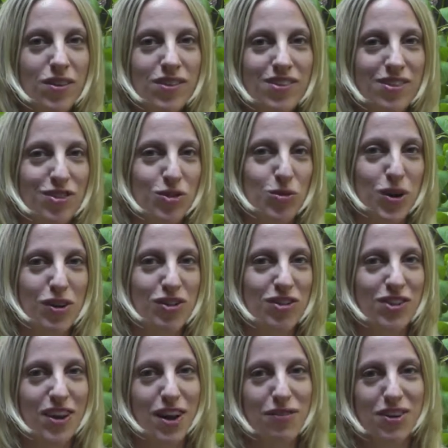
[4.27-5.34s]
situation
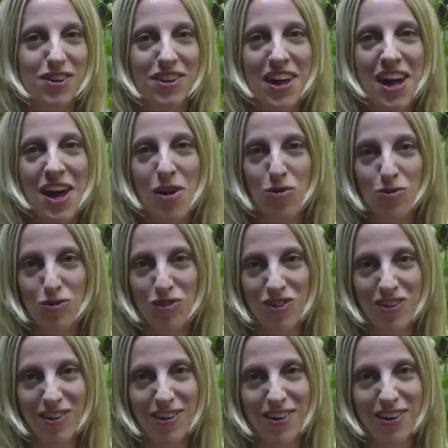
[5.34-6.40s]
that I've
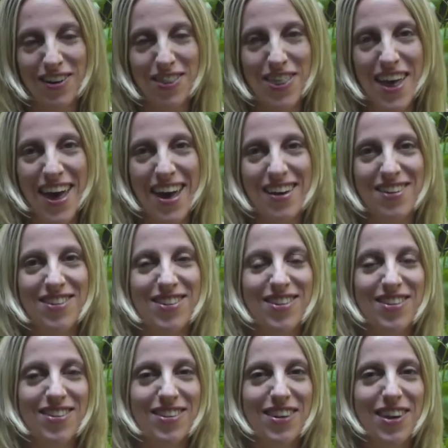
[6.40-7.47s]
encountered that
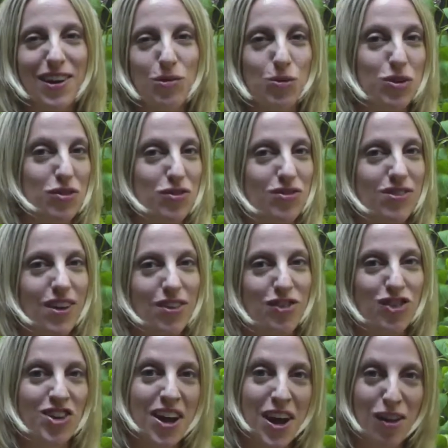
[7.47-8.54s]
was a
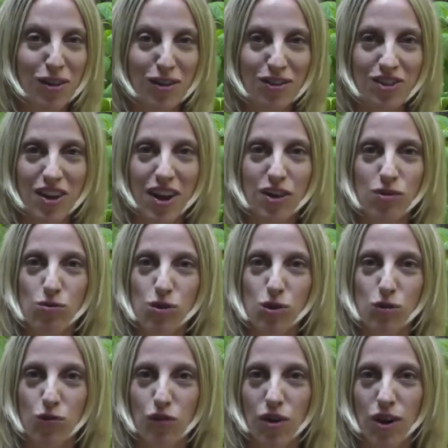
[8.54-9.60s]
challenge that I grew
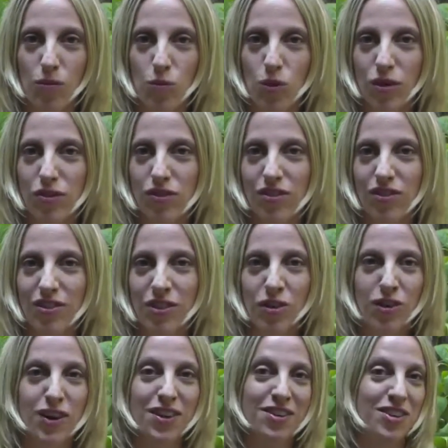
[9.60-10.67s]
from was
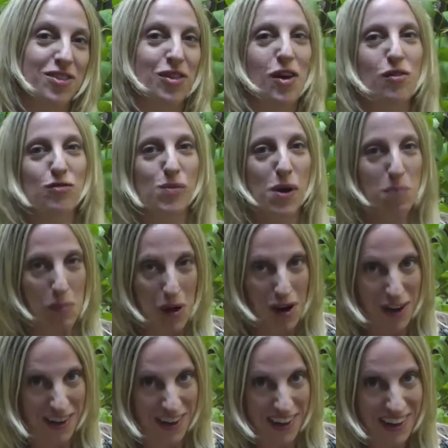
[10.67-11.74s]
learning to love my
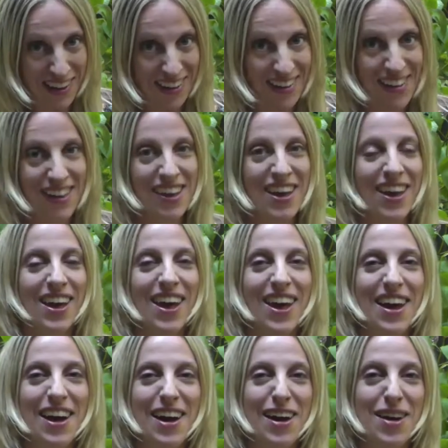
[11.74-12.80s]
body.
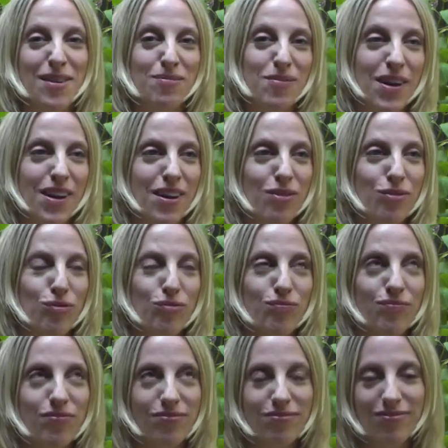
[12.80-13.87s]
I'm
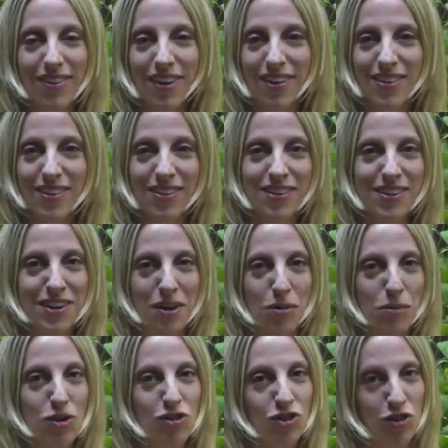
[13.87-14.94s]

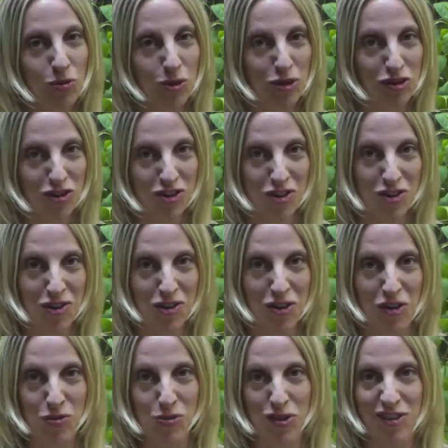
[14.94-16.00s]
a Jewish
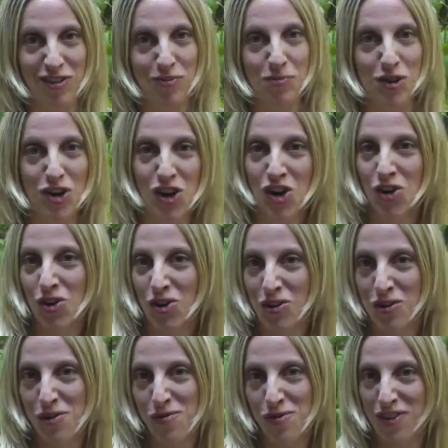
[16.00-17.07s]
girl with some
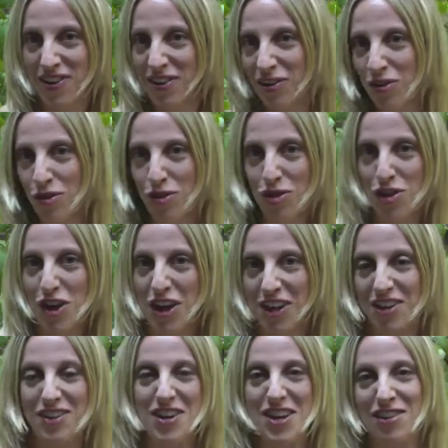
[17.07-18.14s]
curves and a little
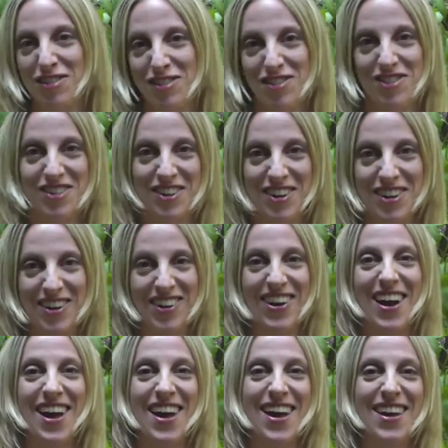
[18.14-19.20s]
thickness
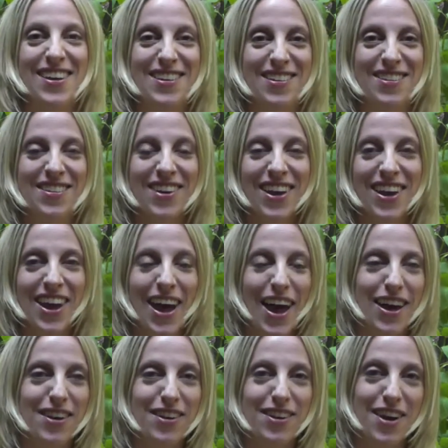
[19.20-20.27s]
there, and
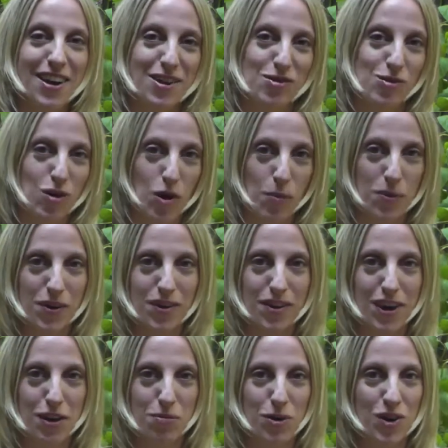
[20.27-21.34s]
I did not grow up in a
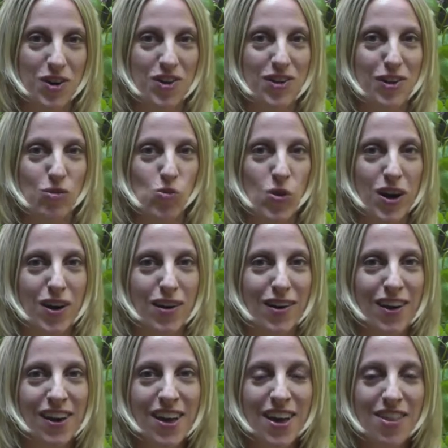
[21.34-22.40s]
neighborhood where
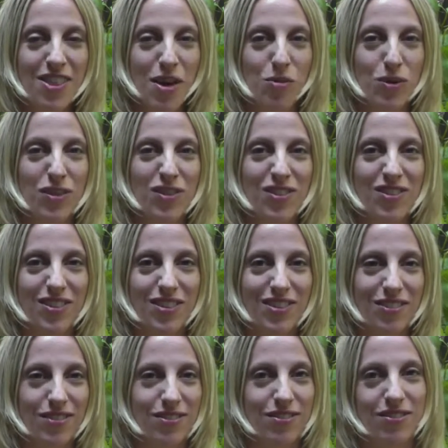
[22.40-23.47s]
that was
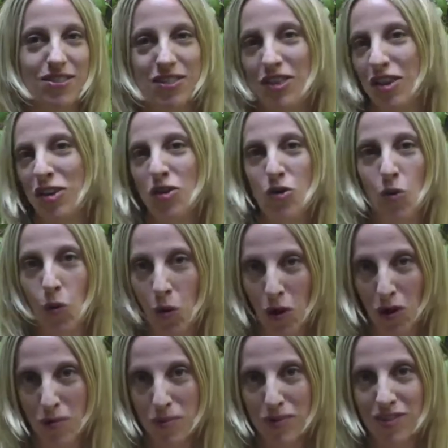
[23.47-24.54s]
the
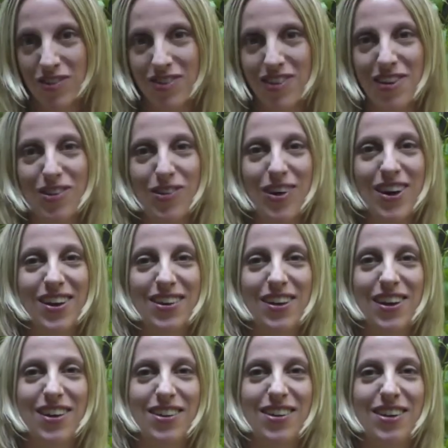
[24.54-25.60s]
norm. So
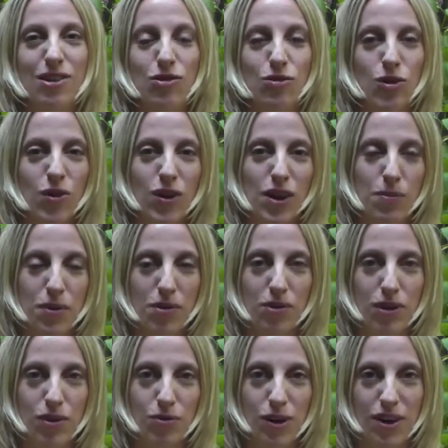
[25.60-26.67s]
growing up, I
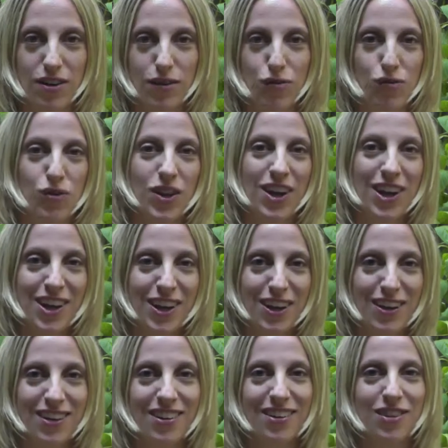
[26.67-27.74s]
really wanted to fit
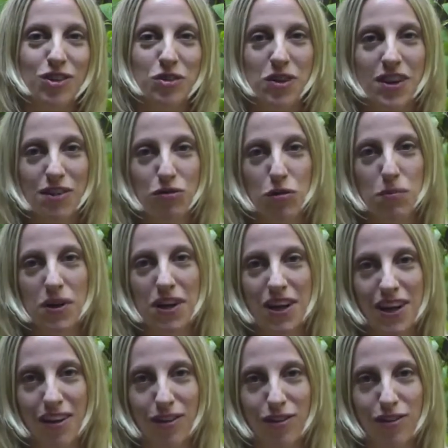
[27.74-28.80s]
in and look like everybody
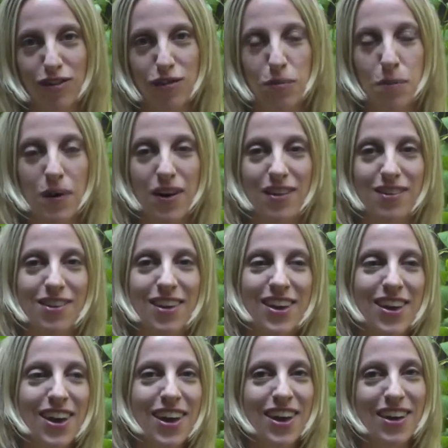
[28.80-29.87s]
else, but
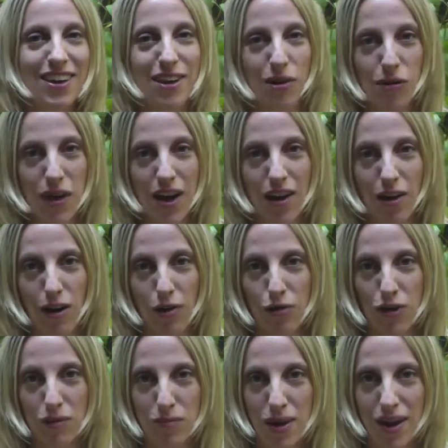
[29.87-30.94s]
that
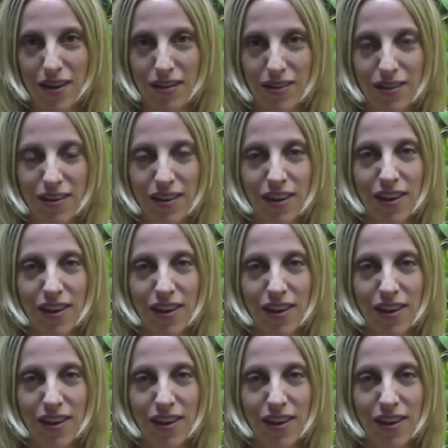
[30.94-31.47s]
often meant